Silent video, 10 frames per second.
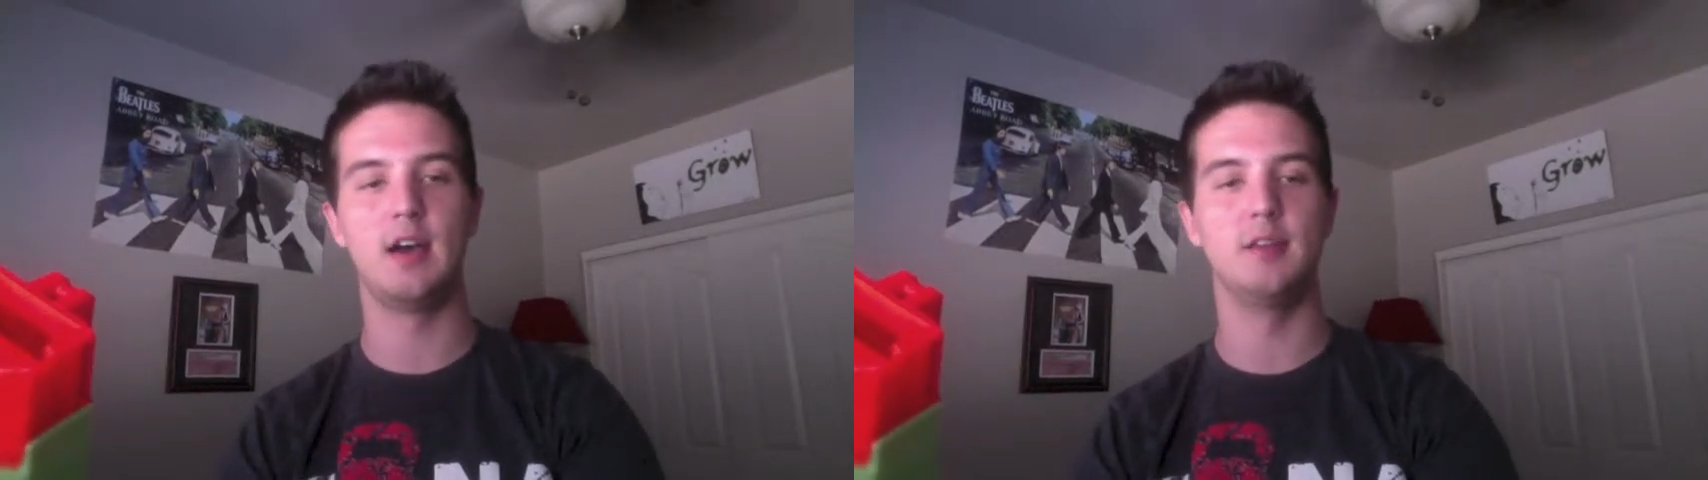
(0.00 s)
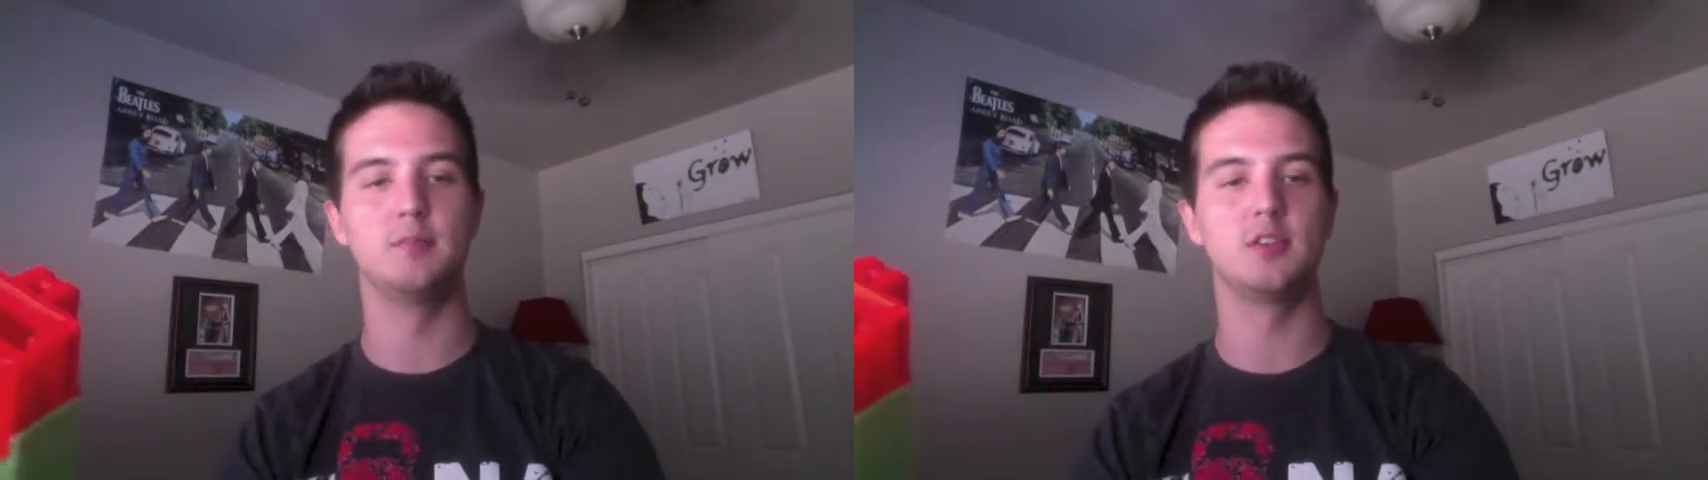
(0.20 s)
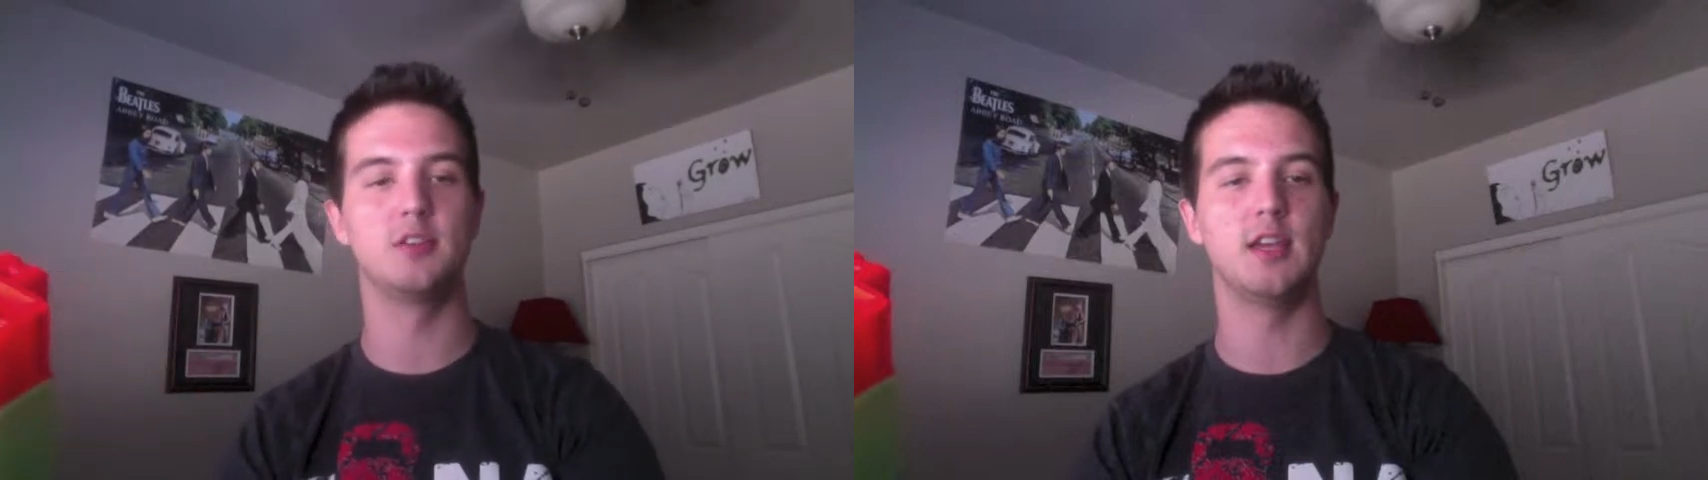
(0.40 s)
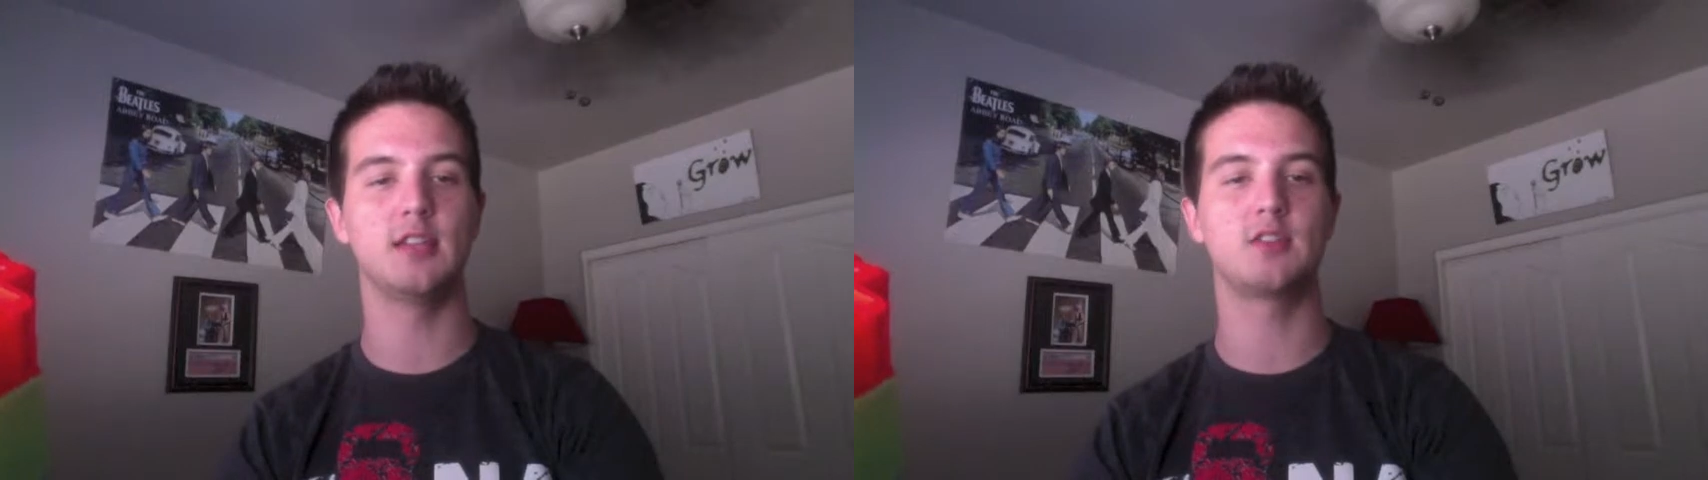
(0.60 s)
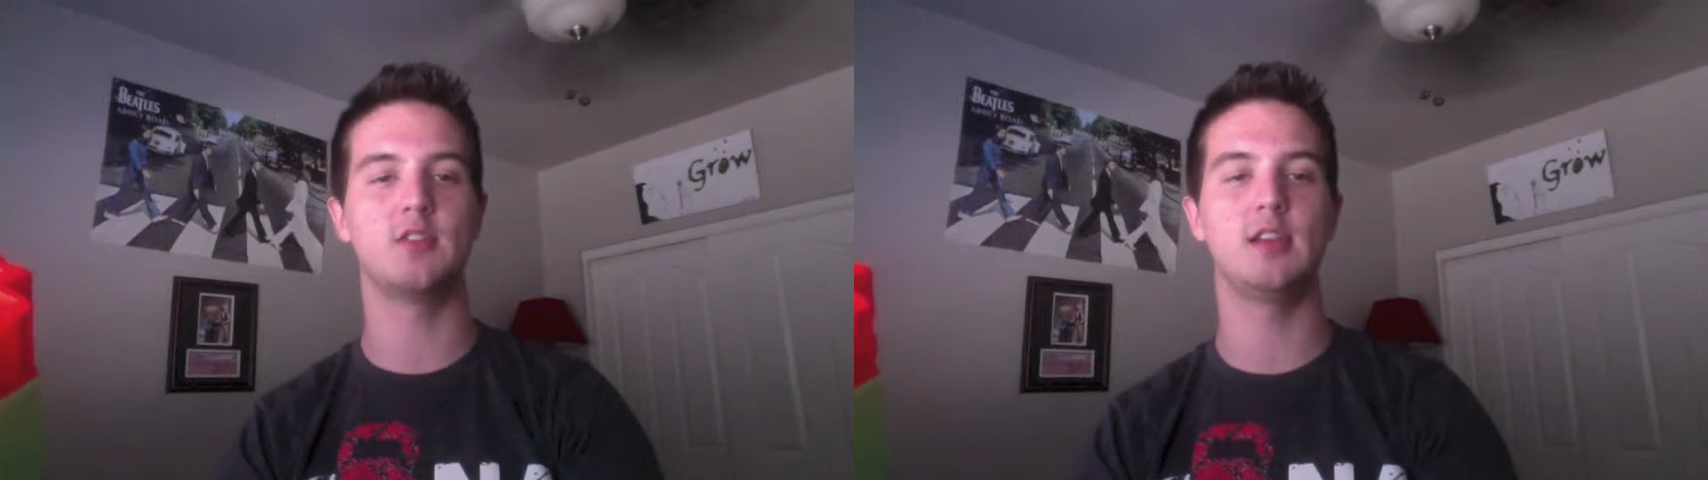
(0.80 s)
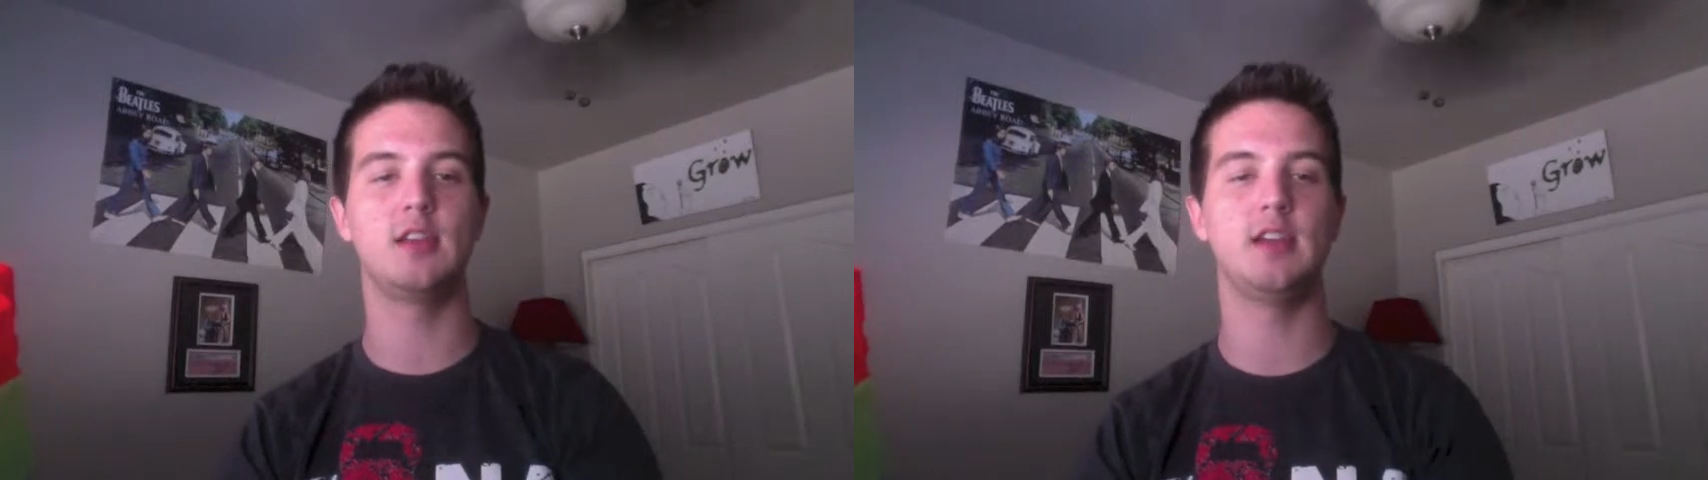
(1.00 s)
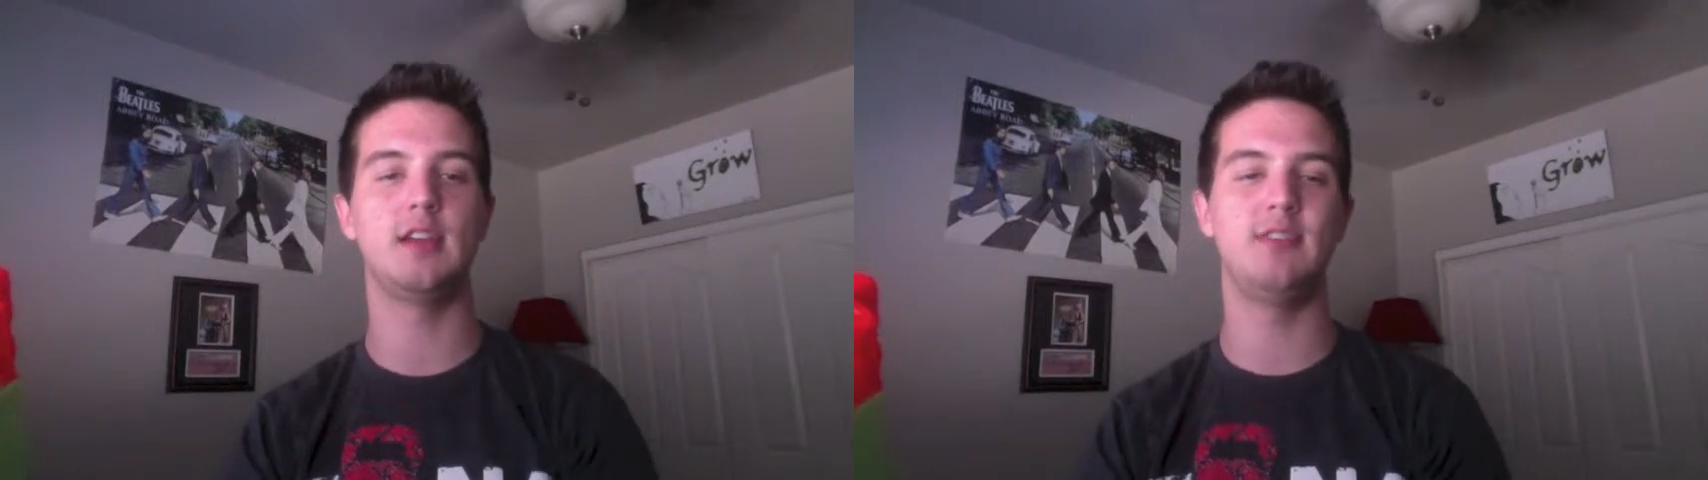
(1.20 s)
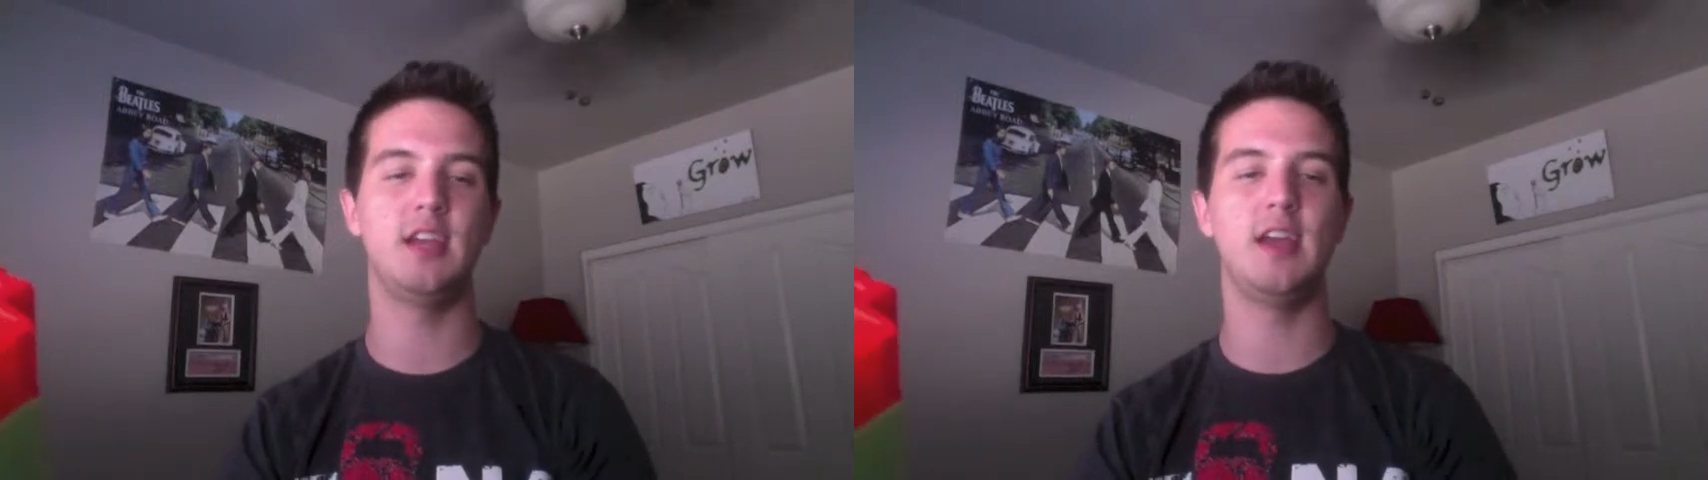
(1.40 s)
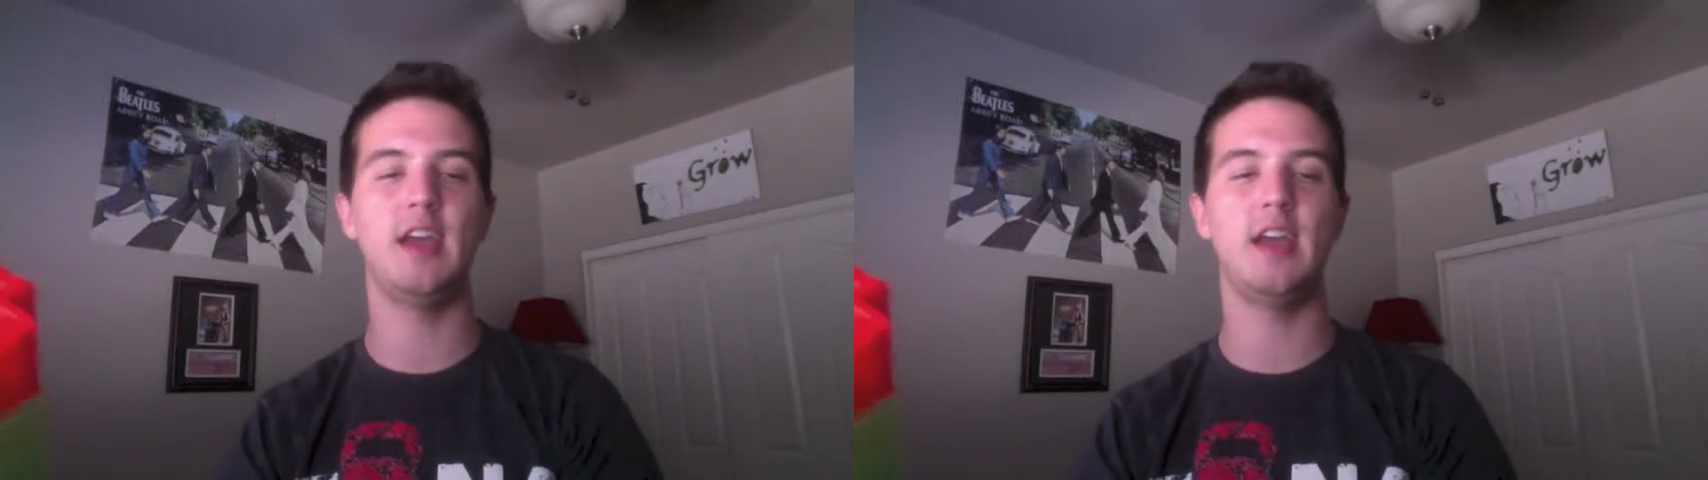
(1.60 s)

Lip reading: So that's going to give it